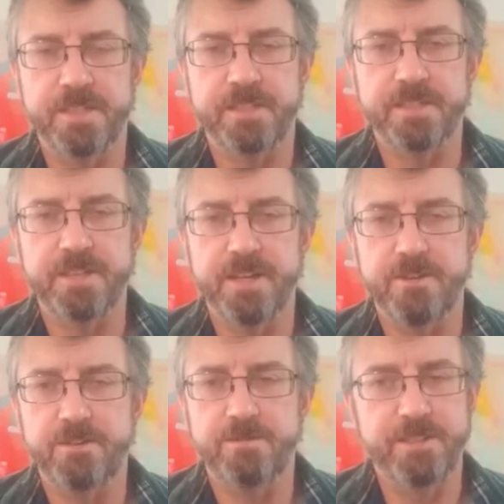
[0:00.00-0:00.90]
And
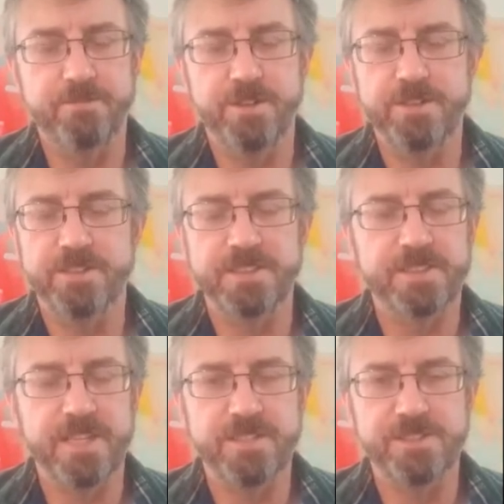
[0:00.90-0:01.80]
Gail, in one of the
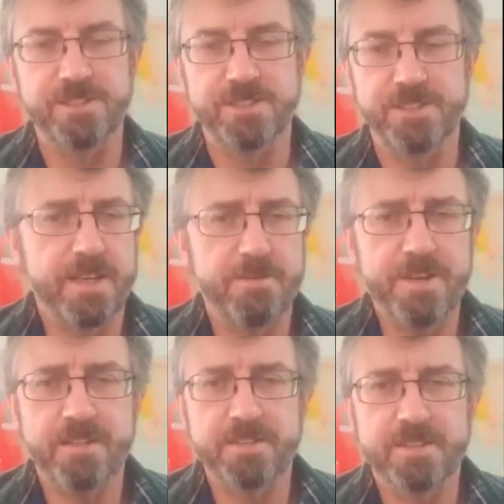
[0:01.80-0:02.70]
sessions, came
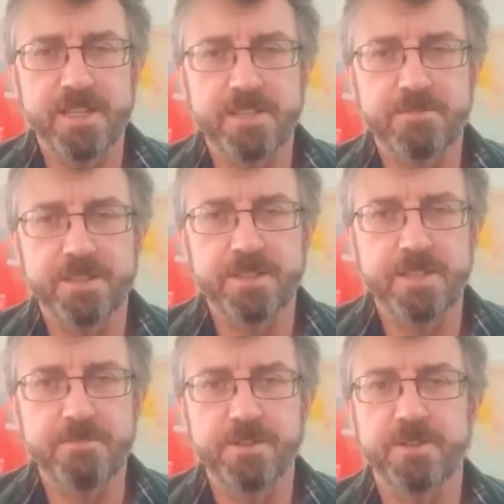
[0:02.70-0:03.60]
out and said to me,
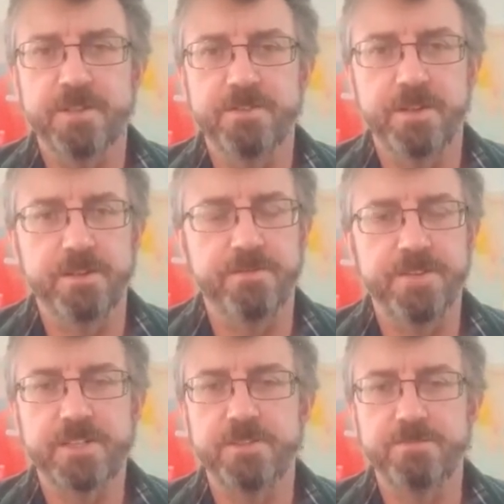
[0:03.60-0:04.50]
Tim, you're living in a
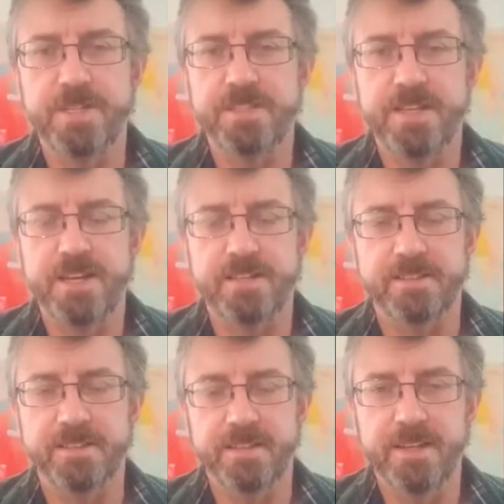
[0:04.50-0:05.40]
victim
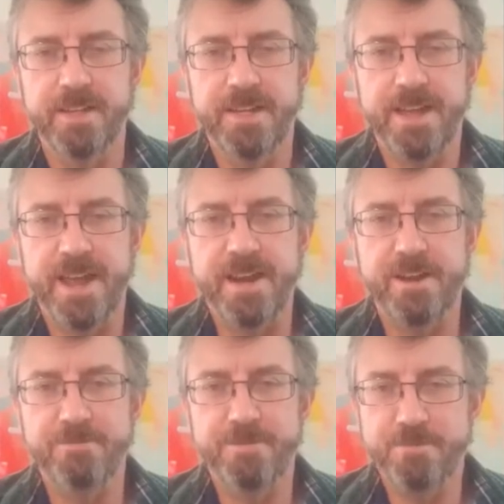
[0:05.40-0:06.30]
mentality. And I
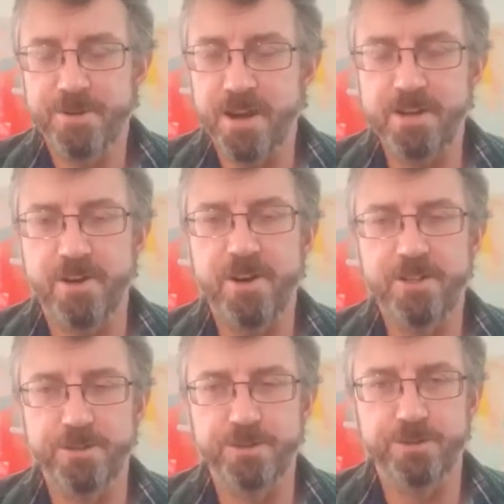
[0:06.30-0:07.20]
remember I
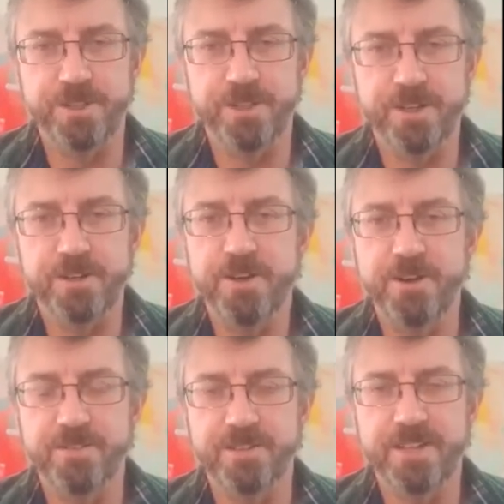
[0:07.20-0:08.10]
argued with her
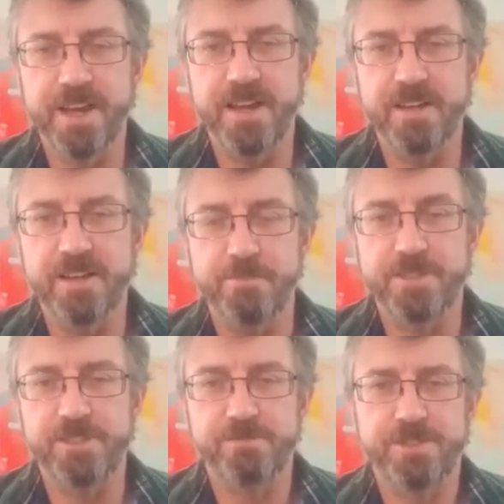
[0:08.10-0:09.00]
over that, but
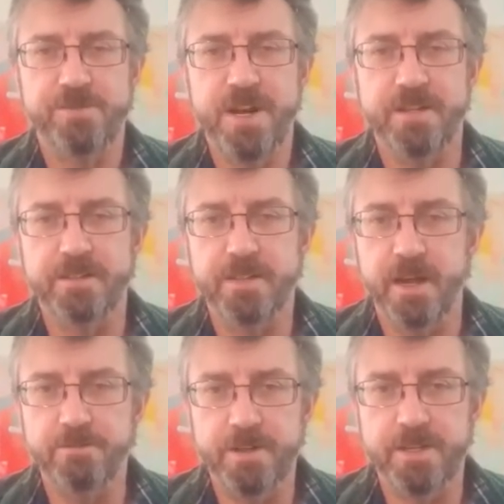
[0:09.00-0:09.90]
she was right.
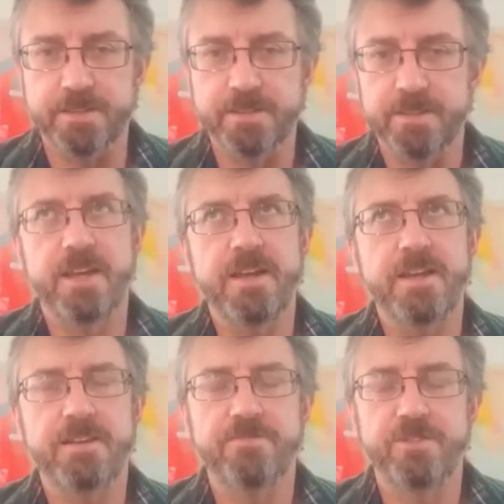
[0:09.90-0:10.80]
I was. I
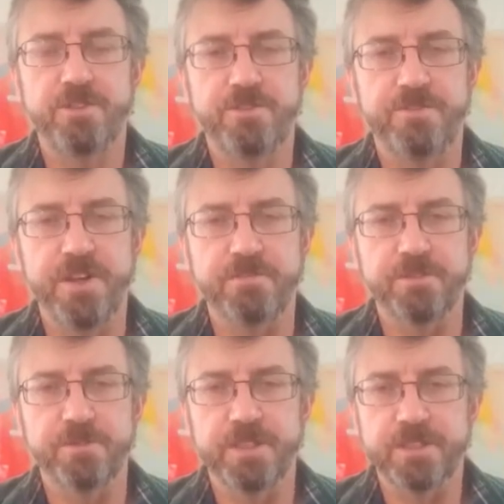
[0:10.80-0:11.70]
have two
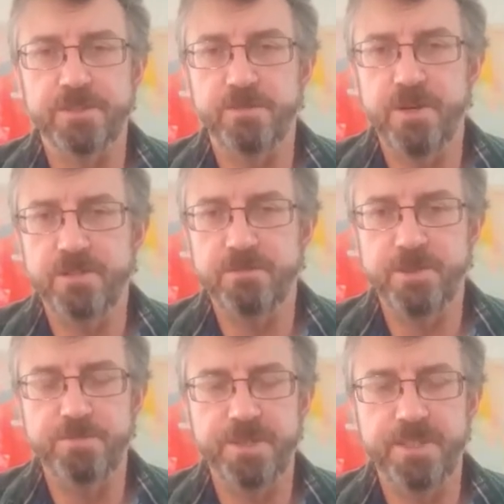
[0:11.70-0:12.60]
favorite weeks. One
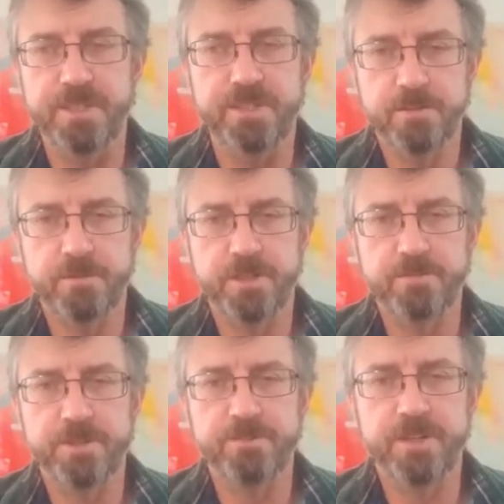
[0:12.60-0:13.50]
would be the week
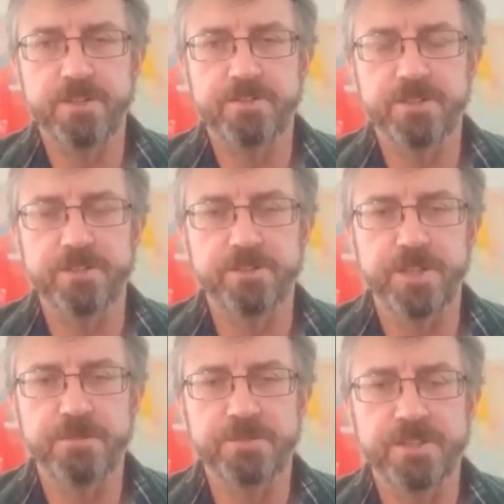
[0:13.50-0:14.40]
we went over the
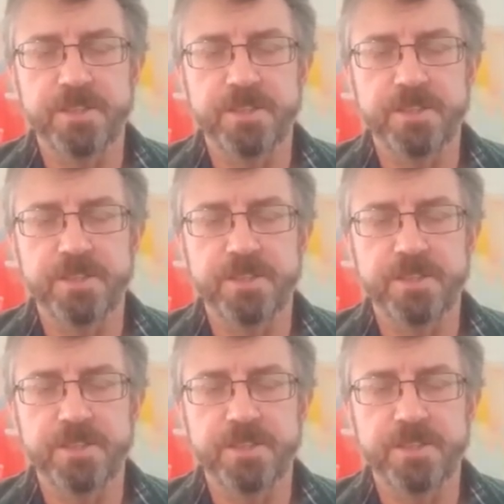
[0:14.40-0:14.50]
dreams.